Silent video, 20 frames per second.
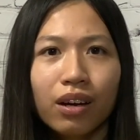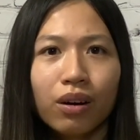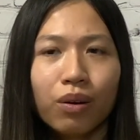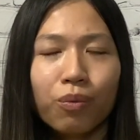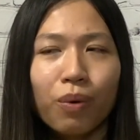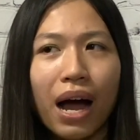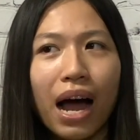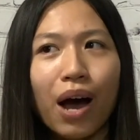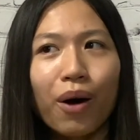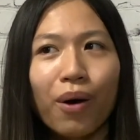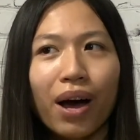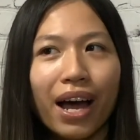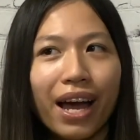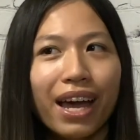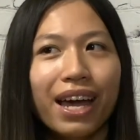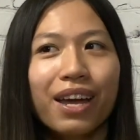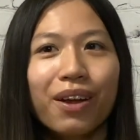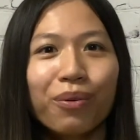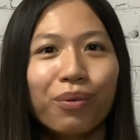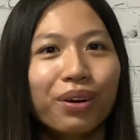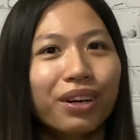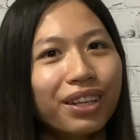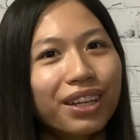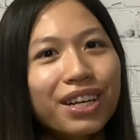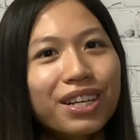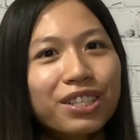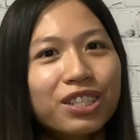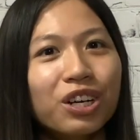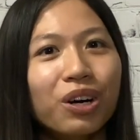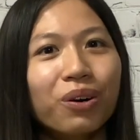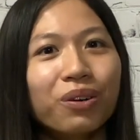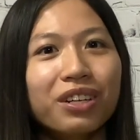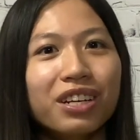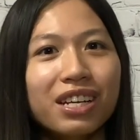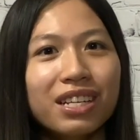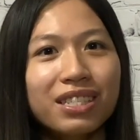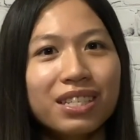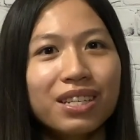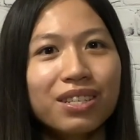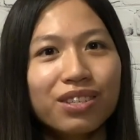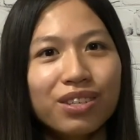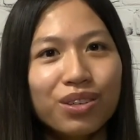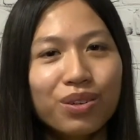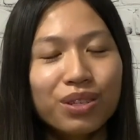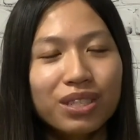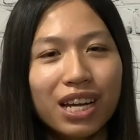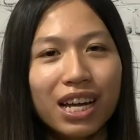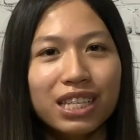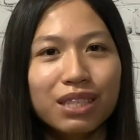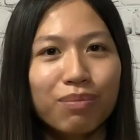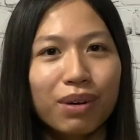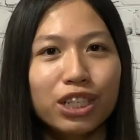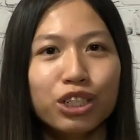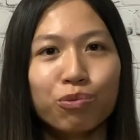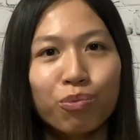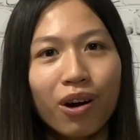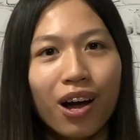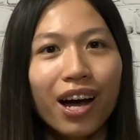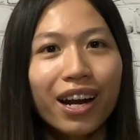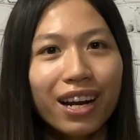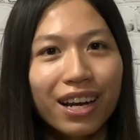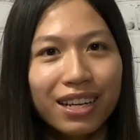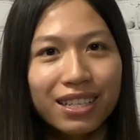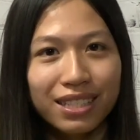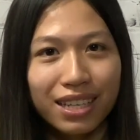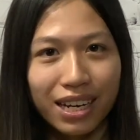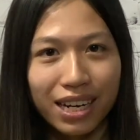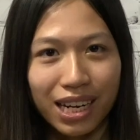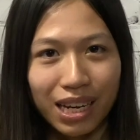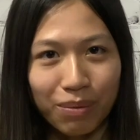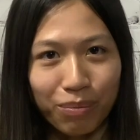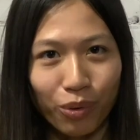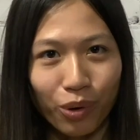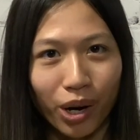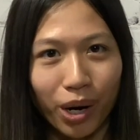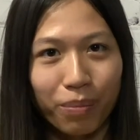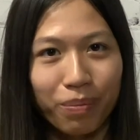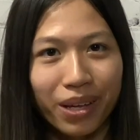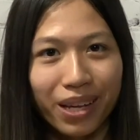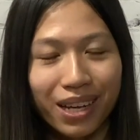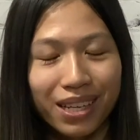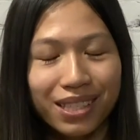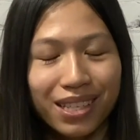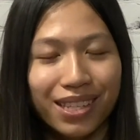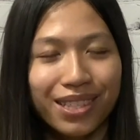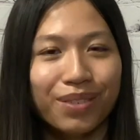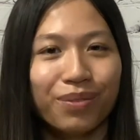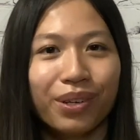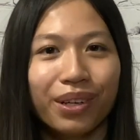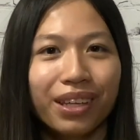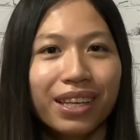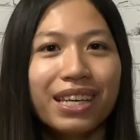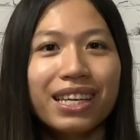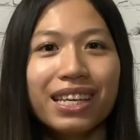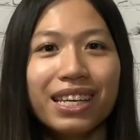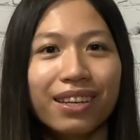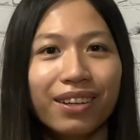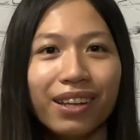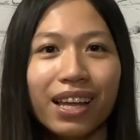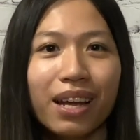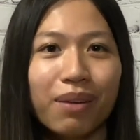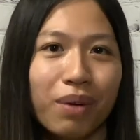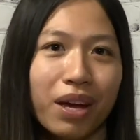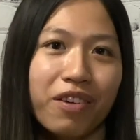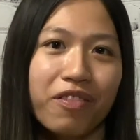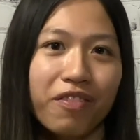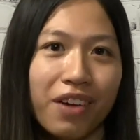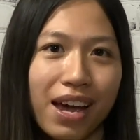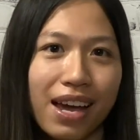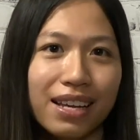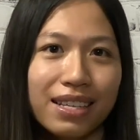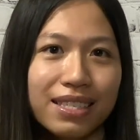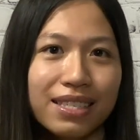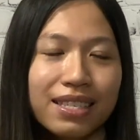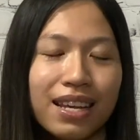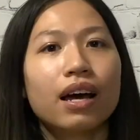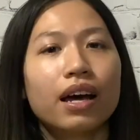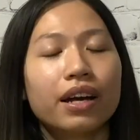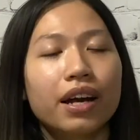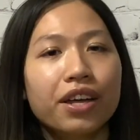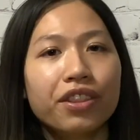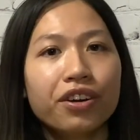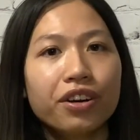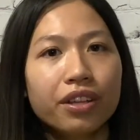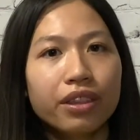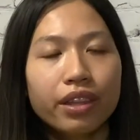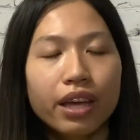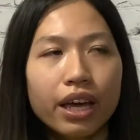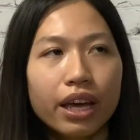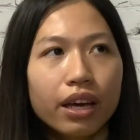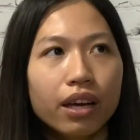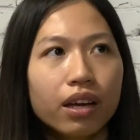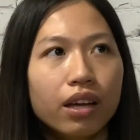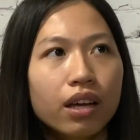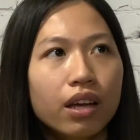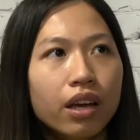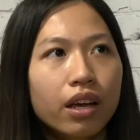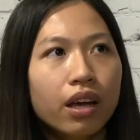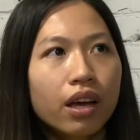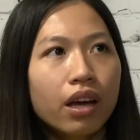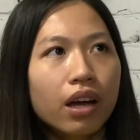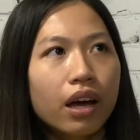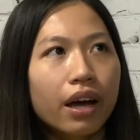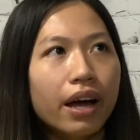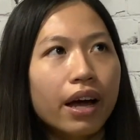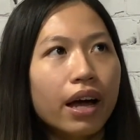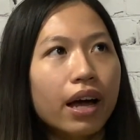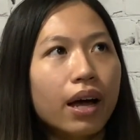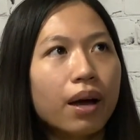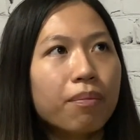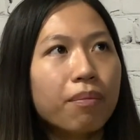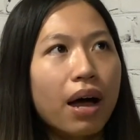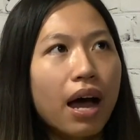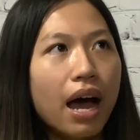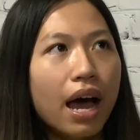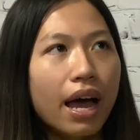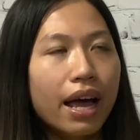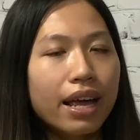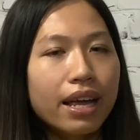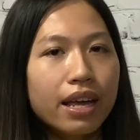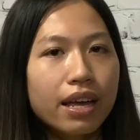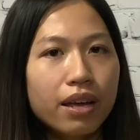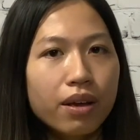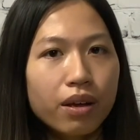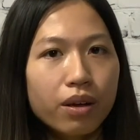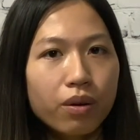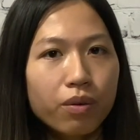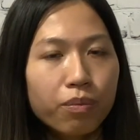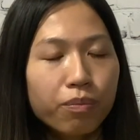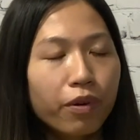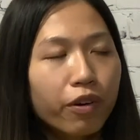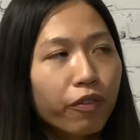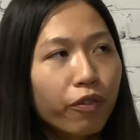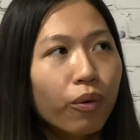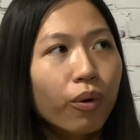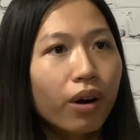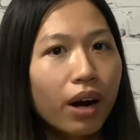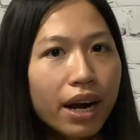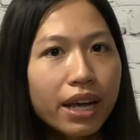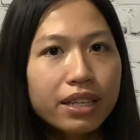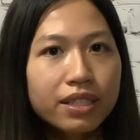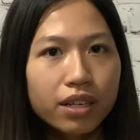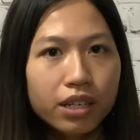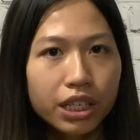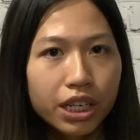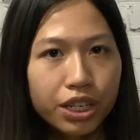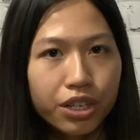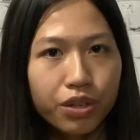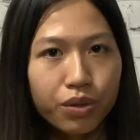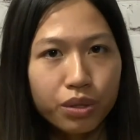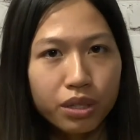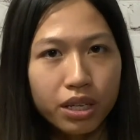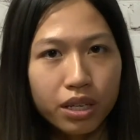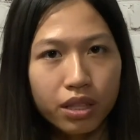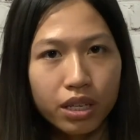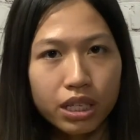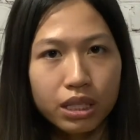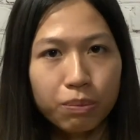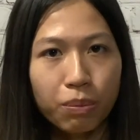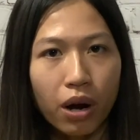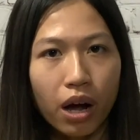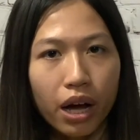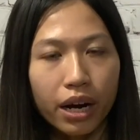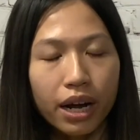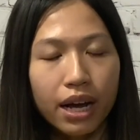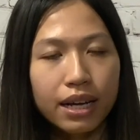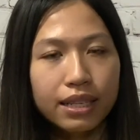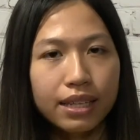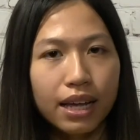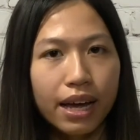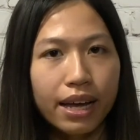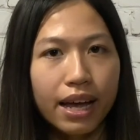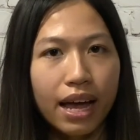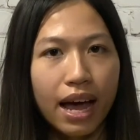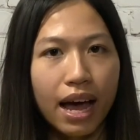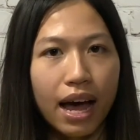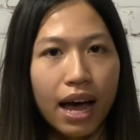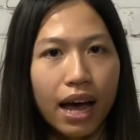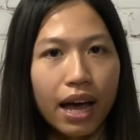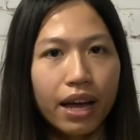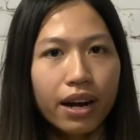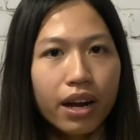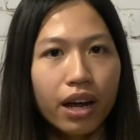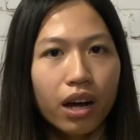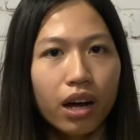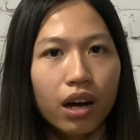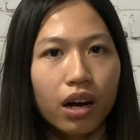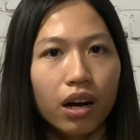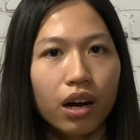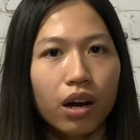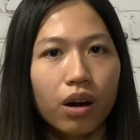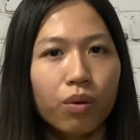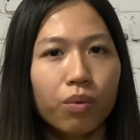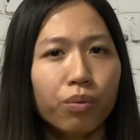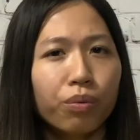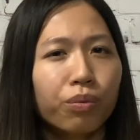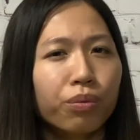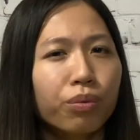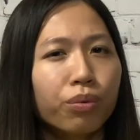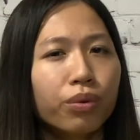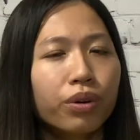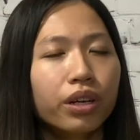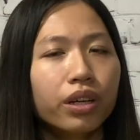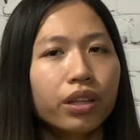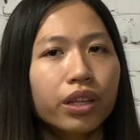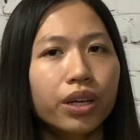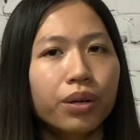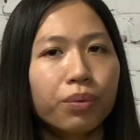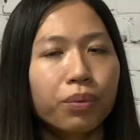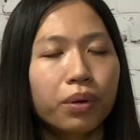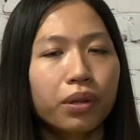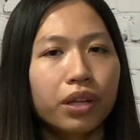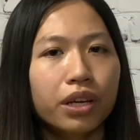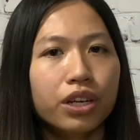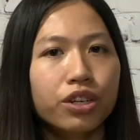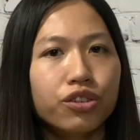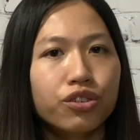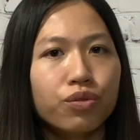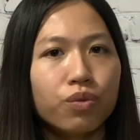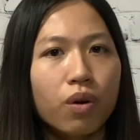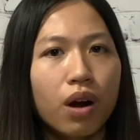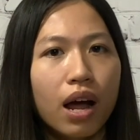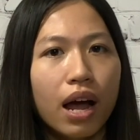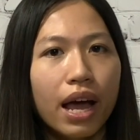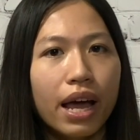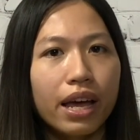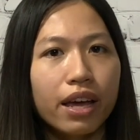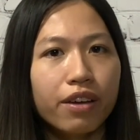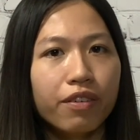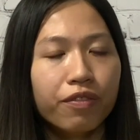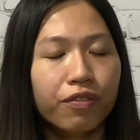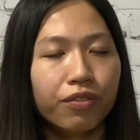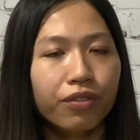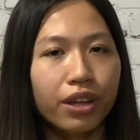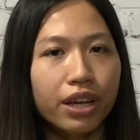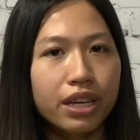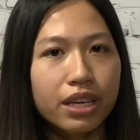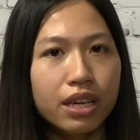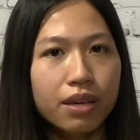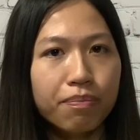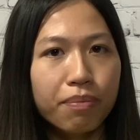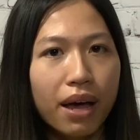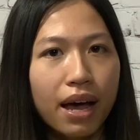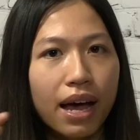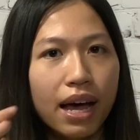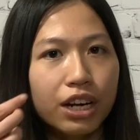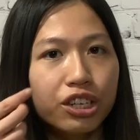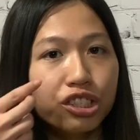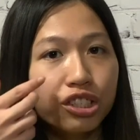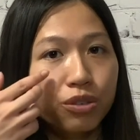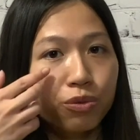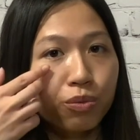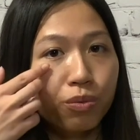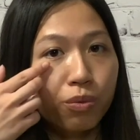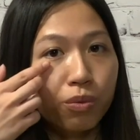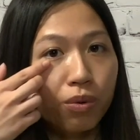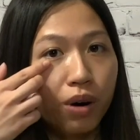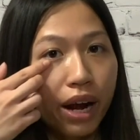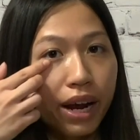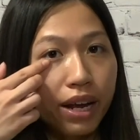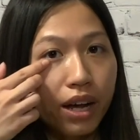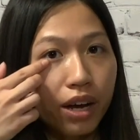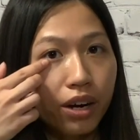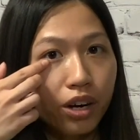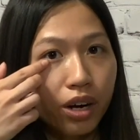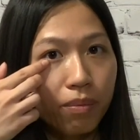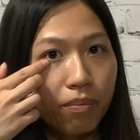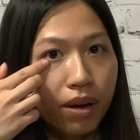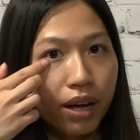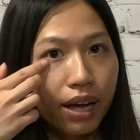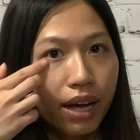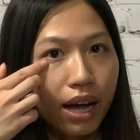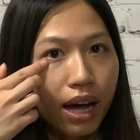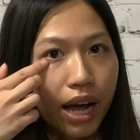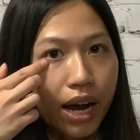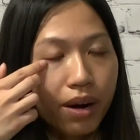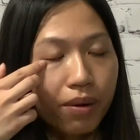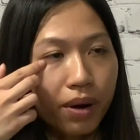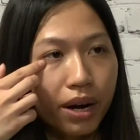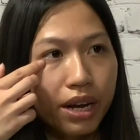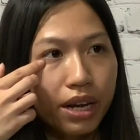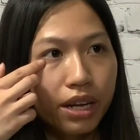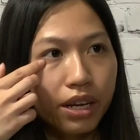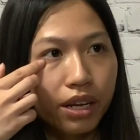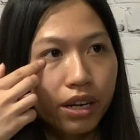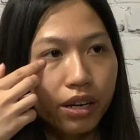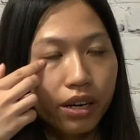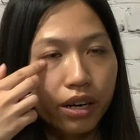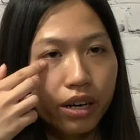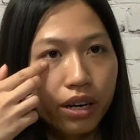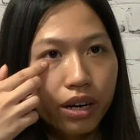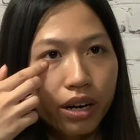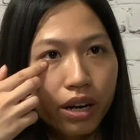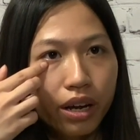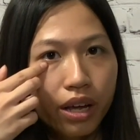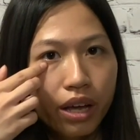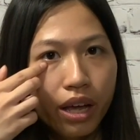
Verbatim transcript: wow, I really don't need to use as much products anymore because it's really healing my face. Another thing, um, I before I started using these products, I had a really, really dry, flaky patch right under my eye right here.